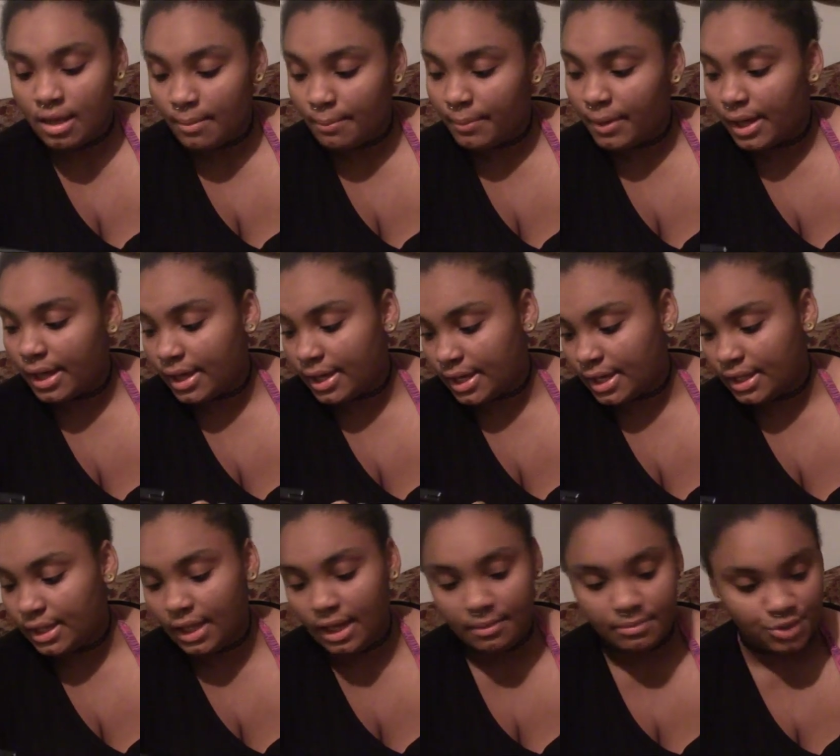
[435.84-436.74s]
by
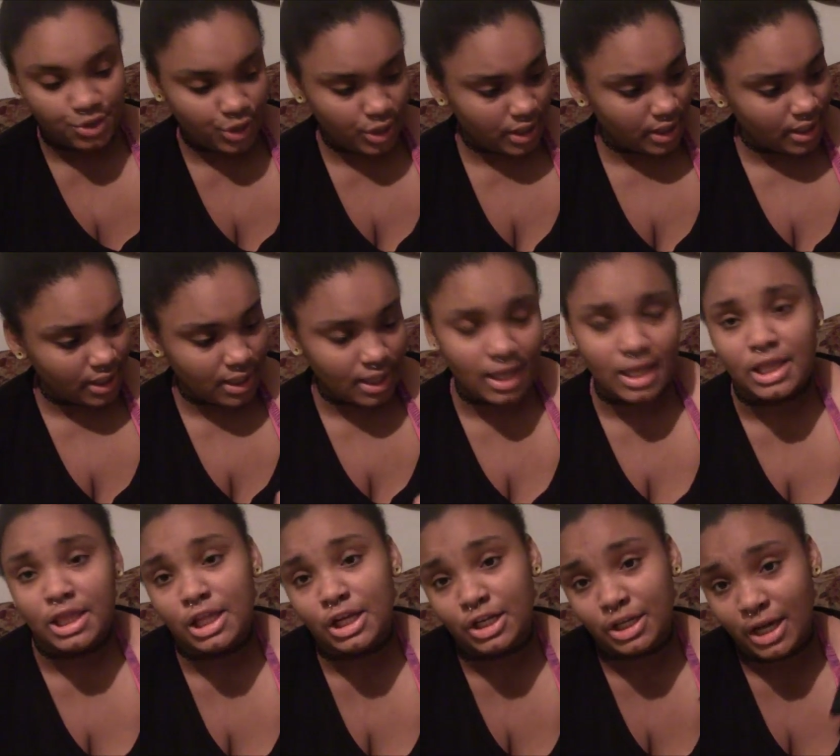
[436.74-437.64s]
Glam Chick.
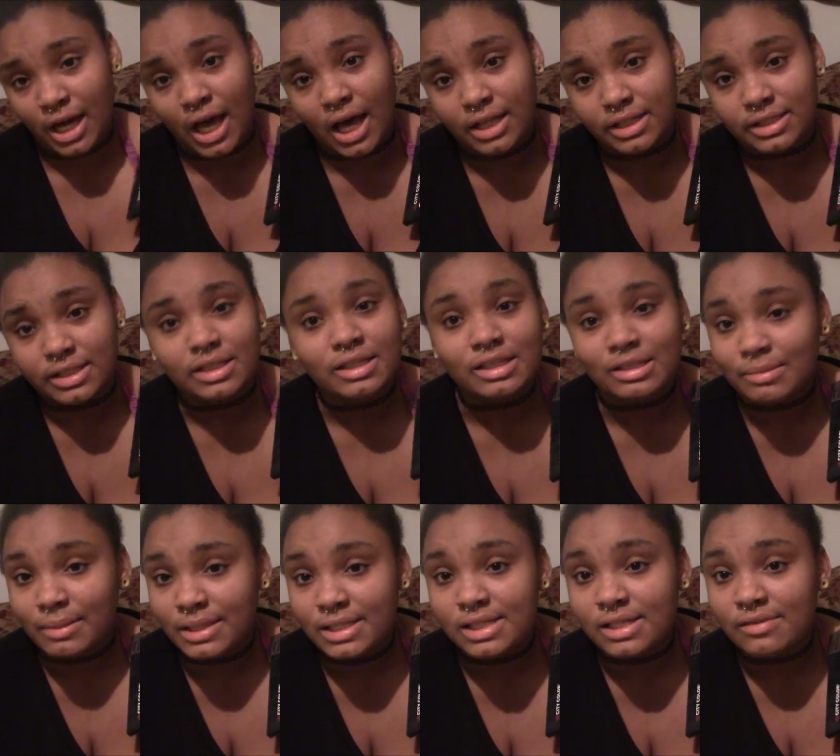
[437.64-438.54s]
They're not
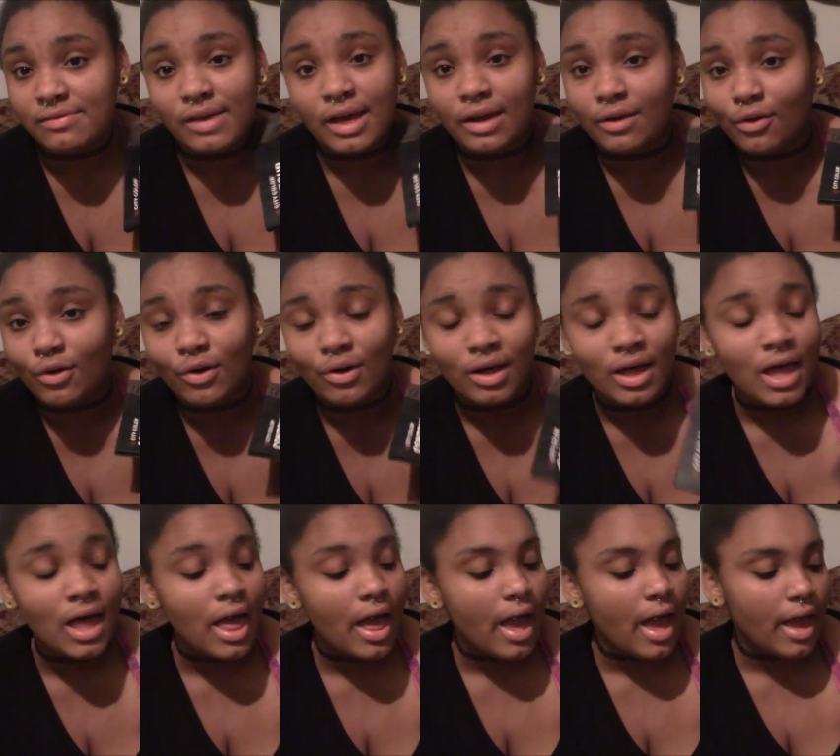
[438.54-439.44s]
expensive at all.
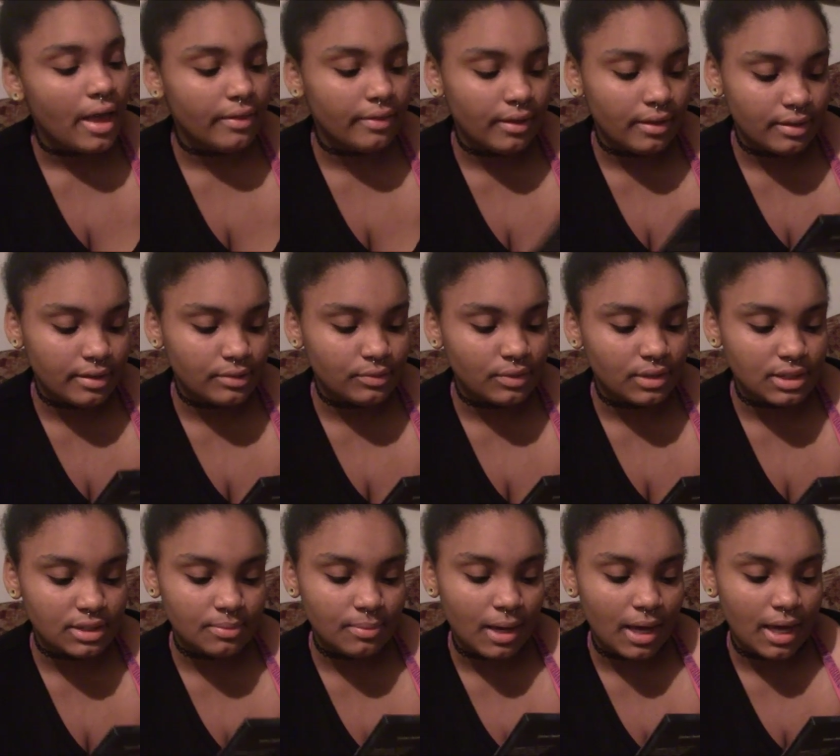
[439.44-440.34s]
And then this
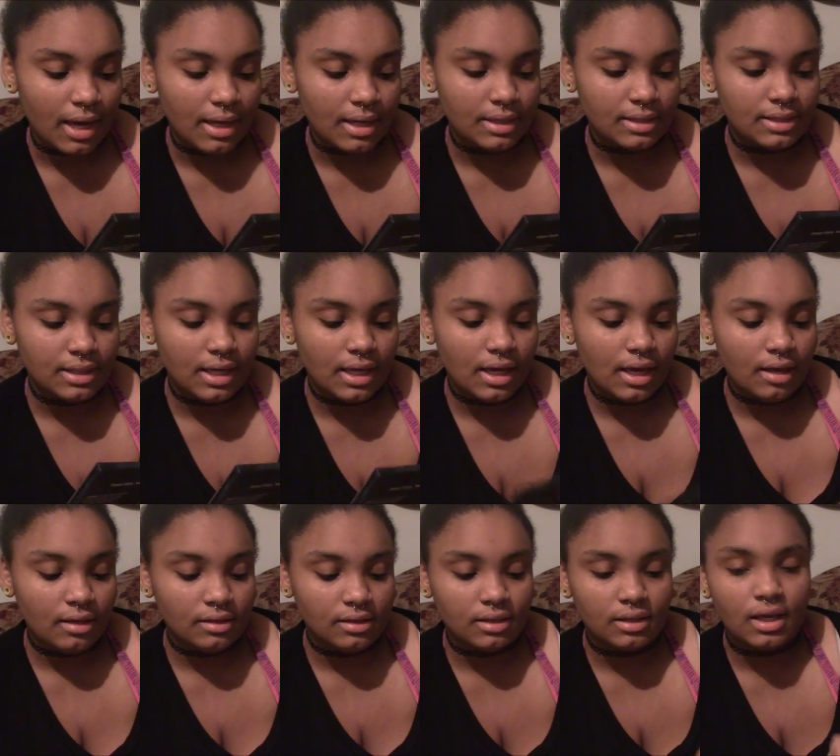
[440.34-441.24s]
one's by City
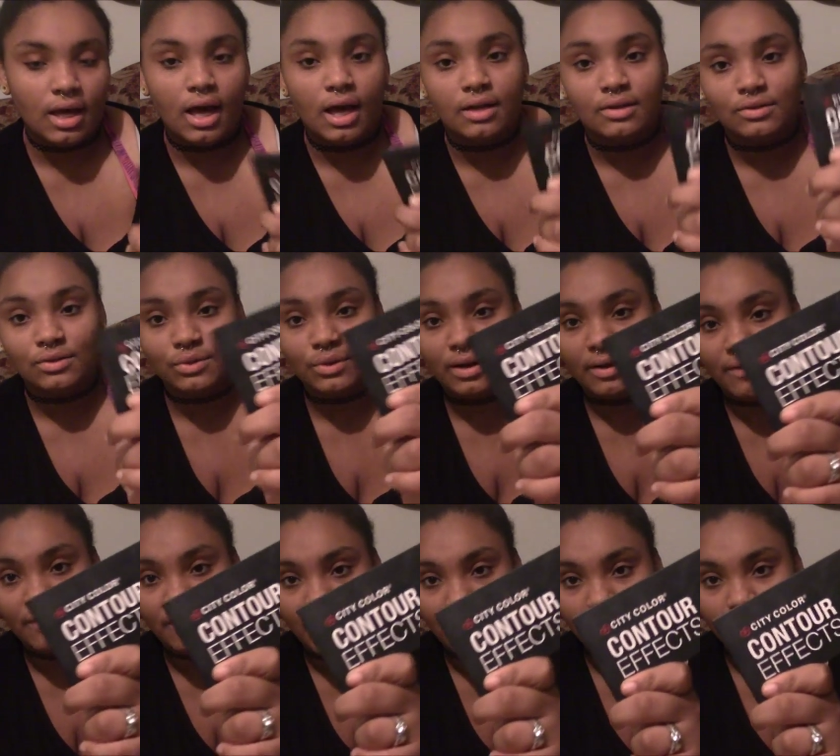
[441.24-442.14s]
Color, Contour
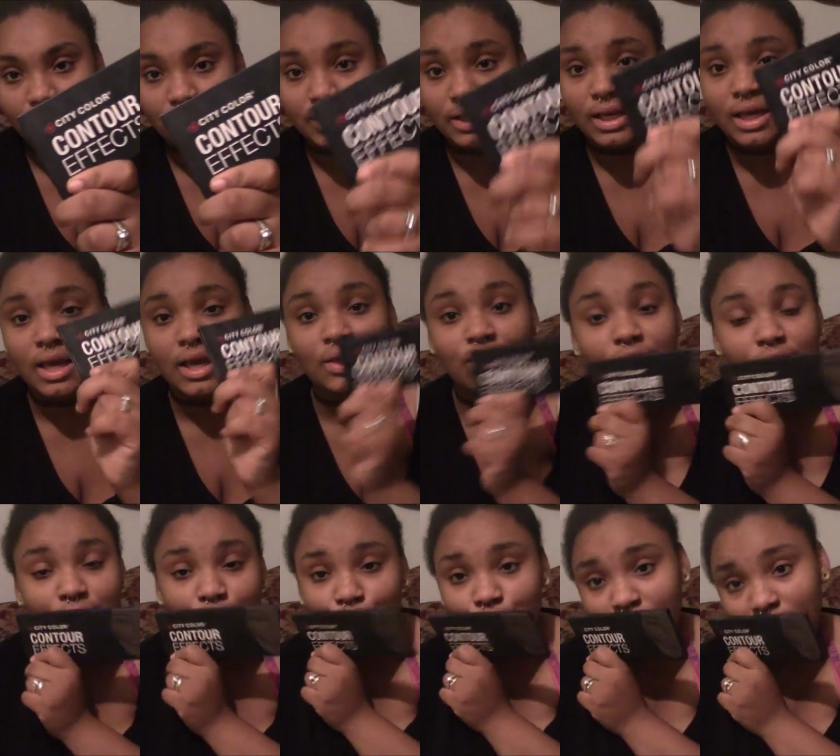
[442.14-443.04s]
Effect.
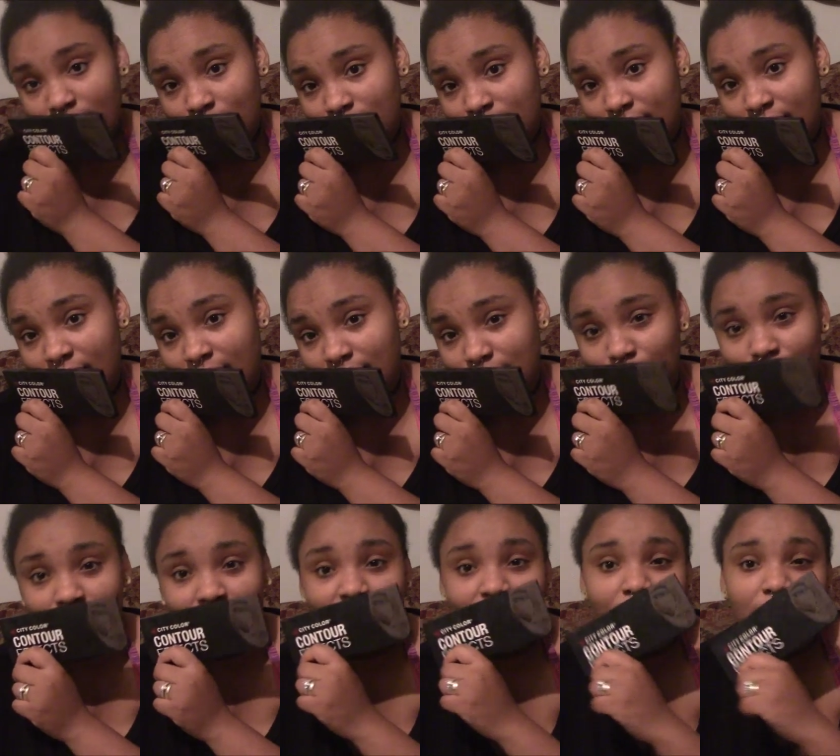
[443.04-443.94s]
This is what I use to
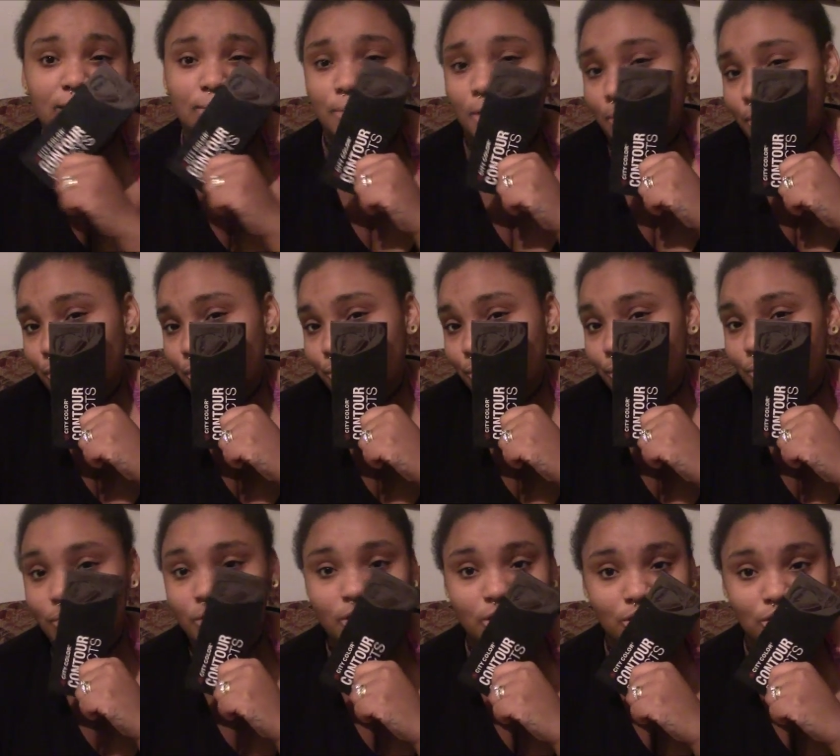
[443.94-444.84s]
contour my face, people.
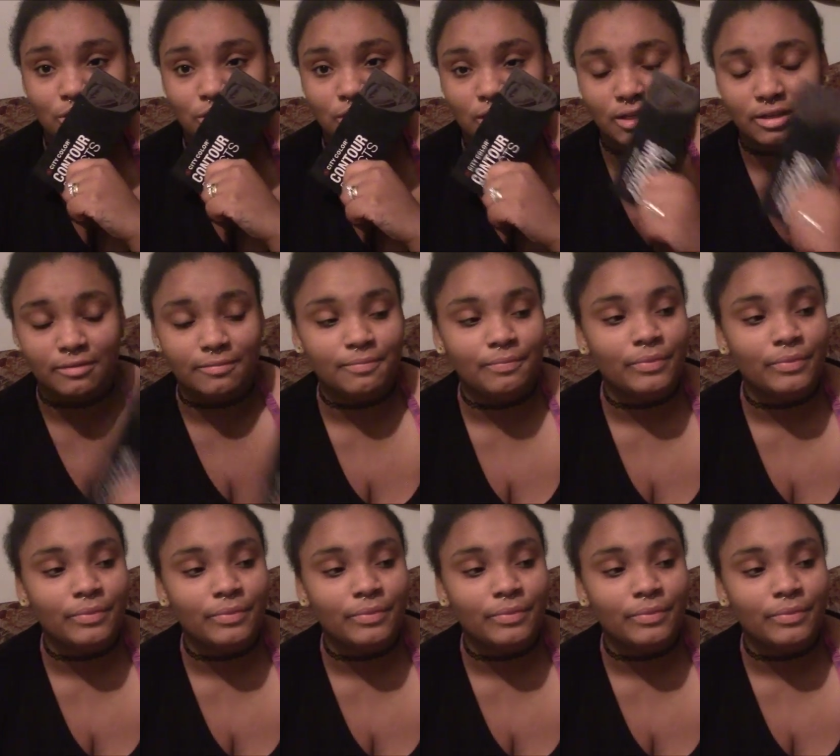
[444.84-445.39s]
Just saying.